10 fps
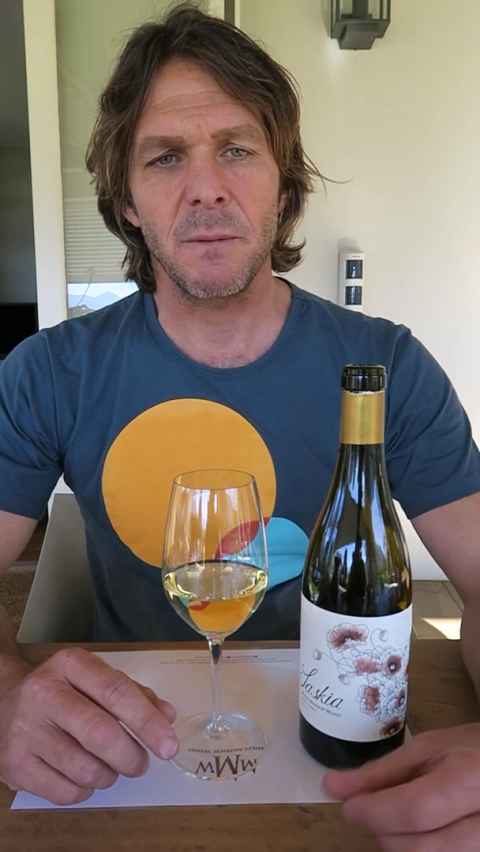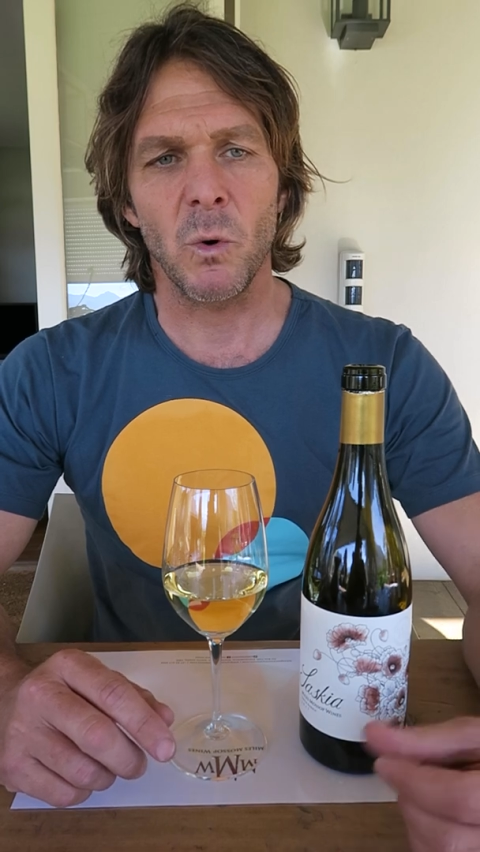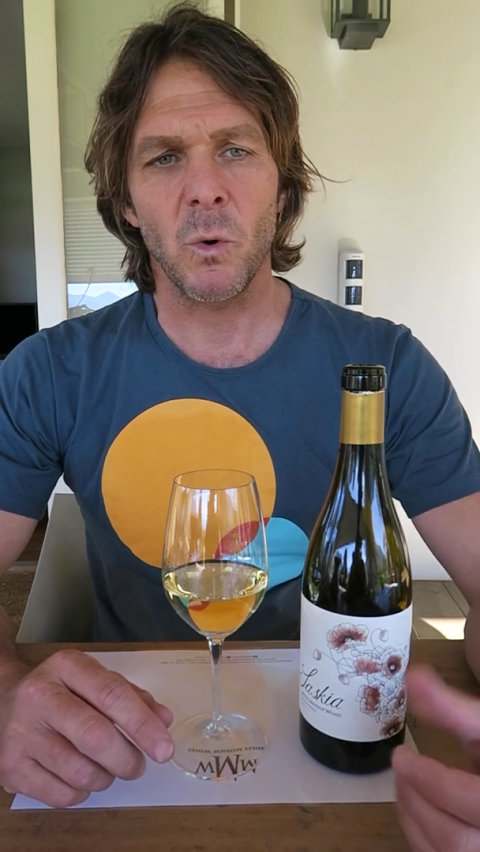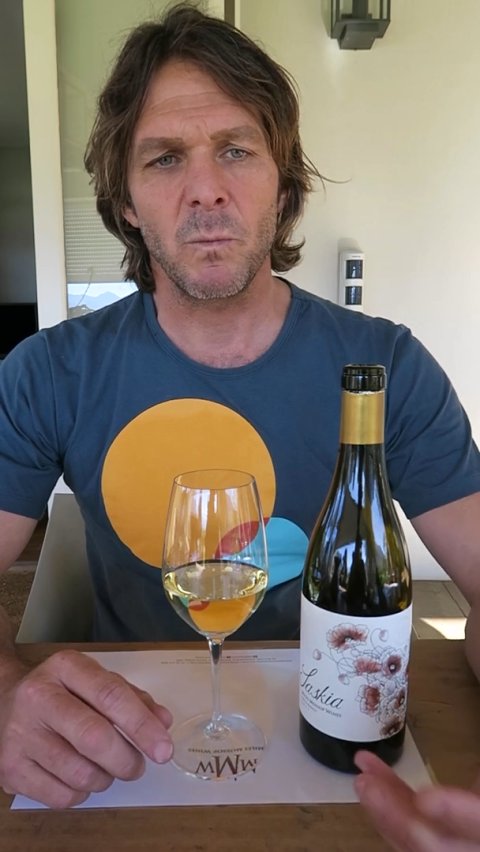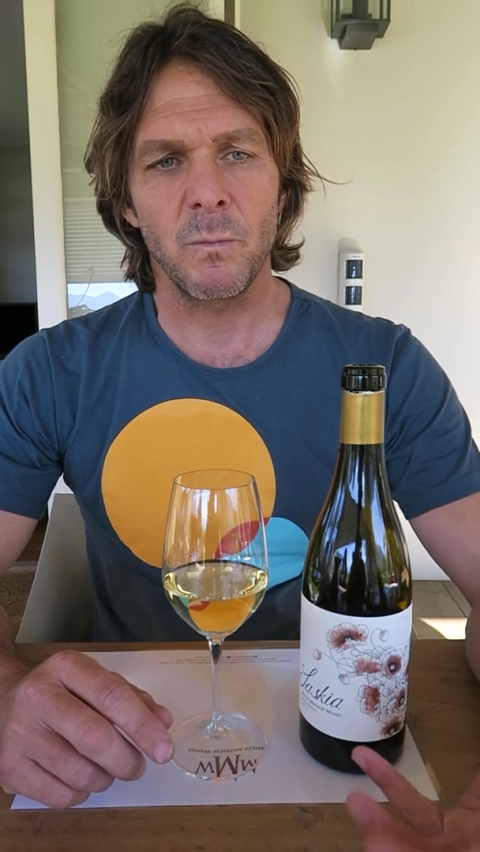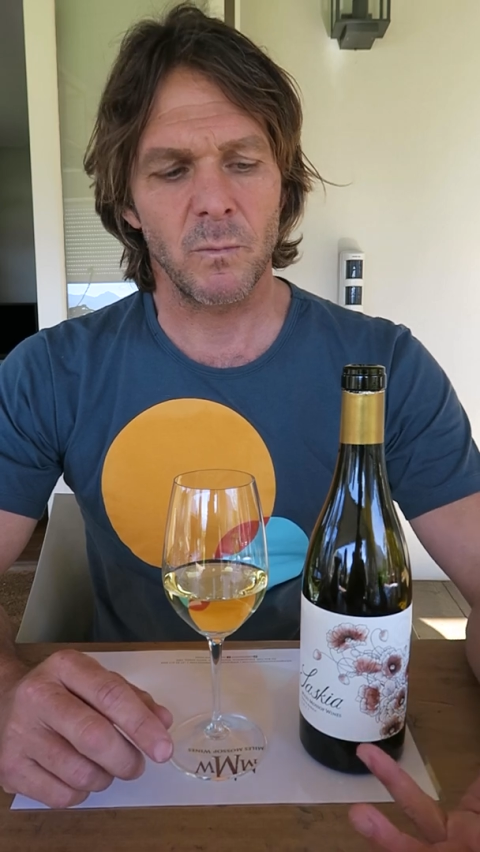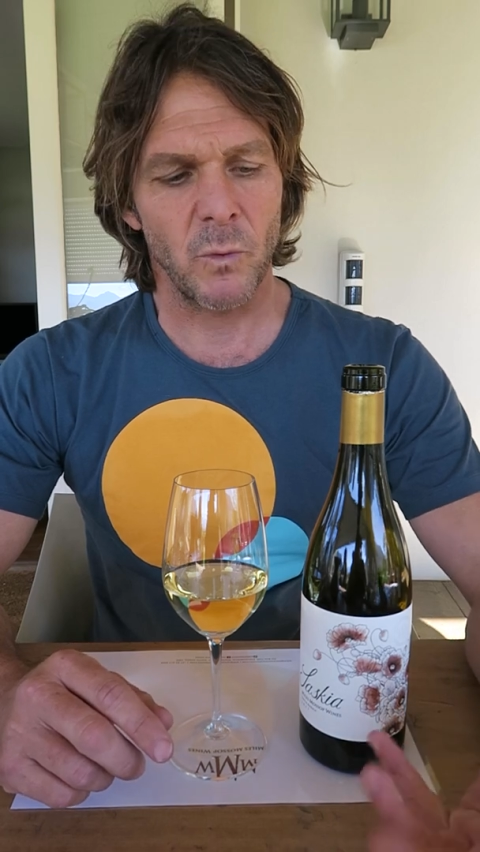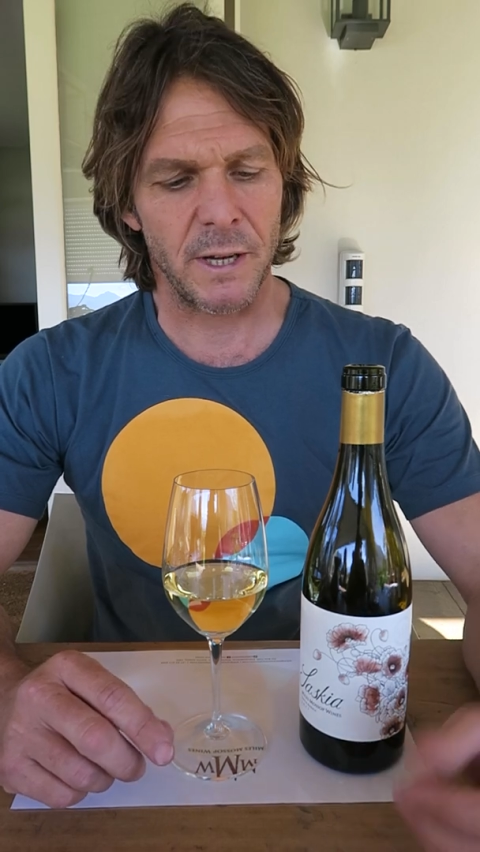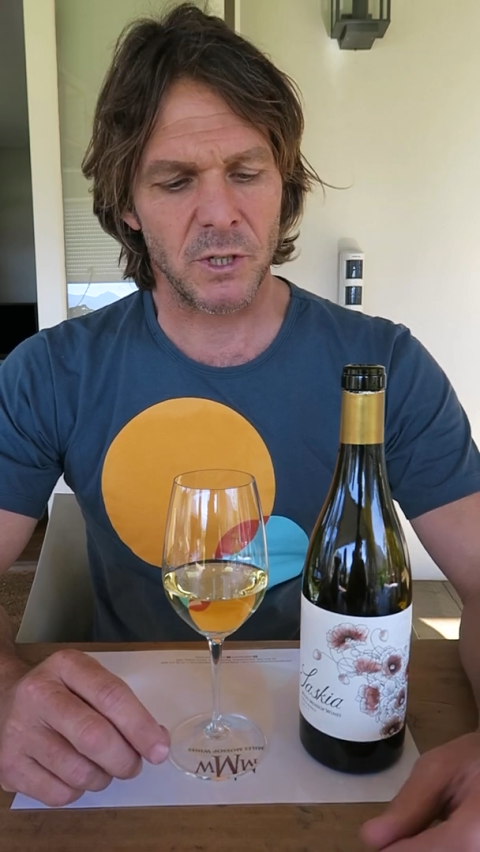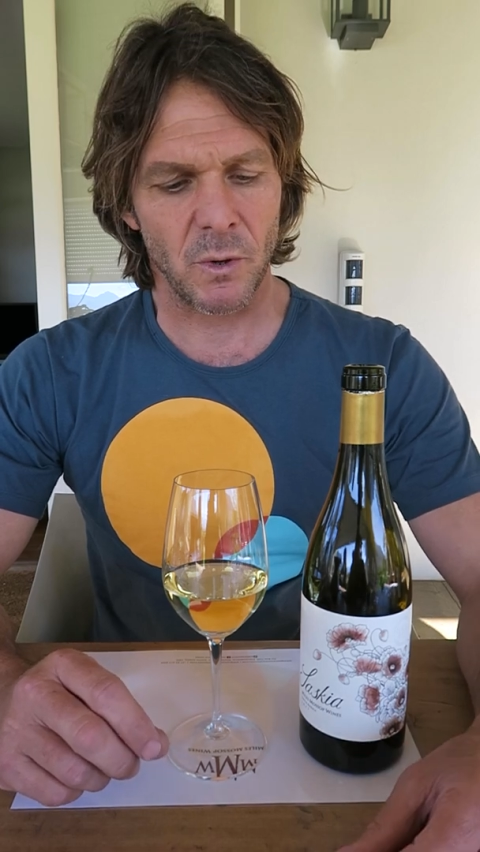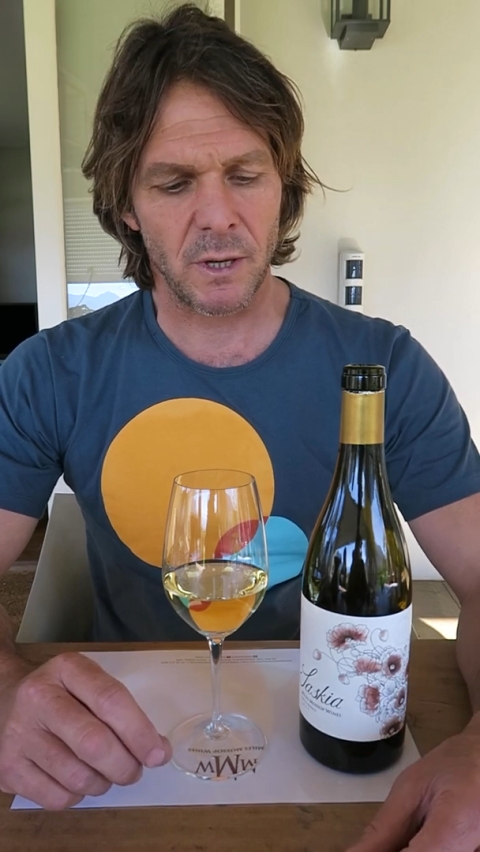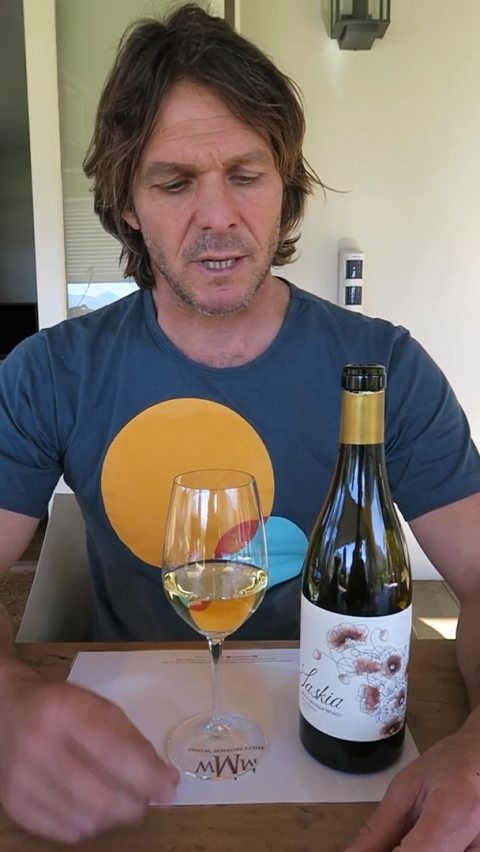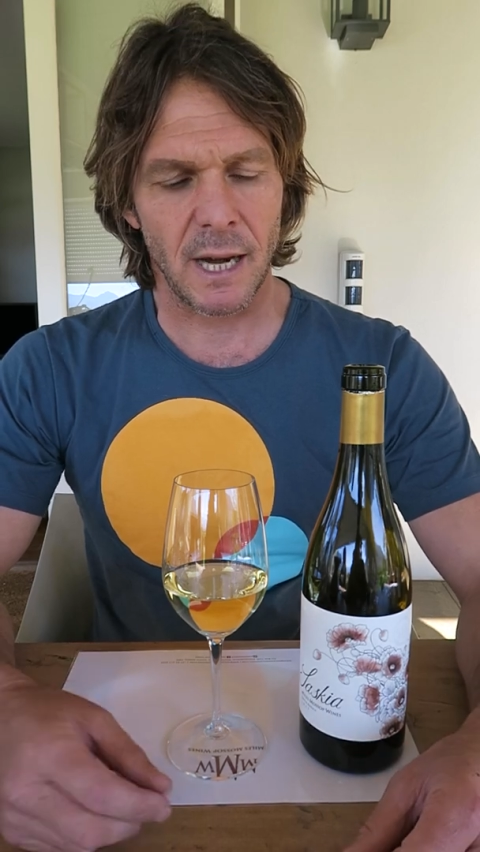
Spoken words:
more red soils,